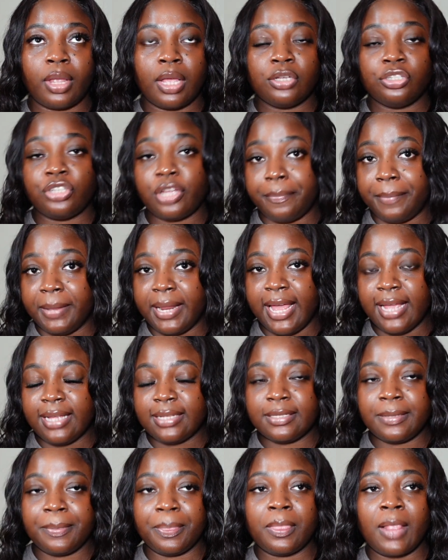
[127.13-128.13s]

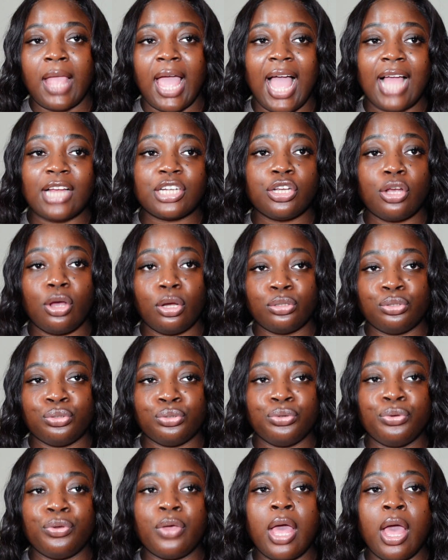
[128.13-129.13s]
ShaperLex. I actually got
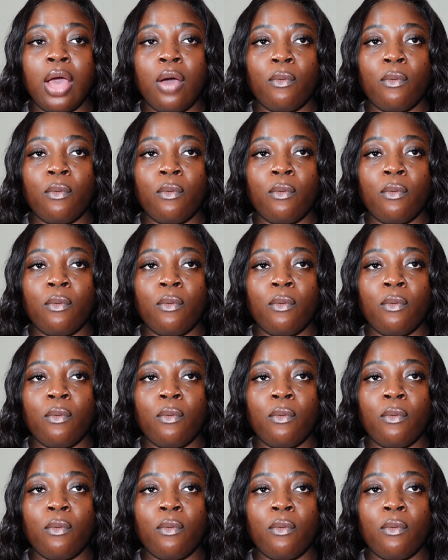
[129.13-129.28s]
two.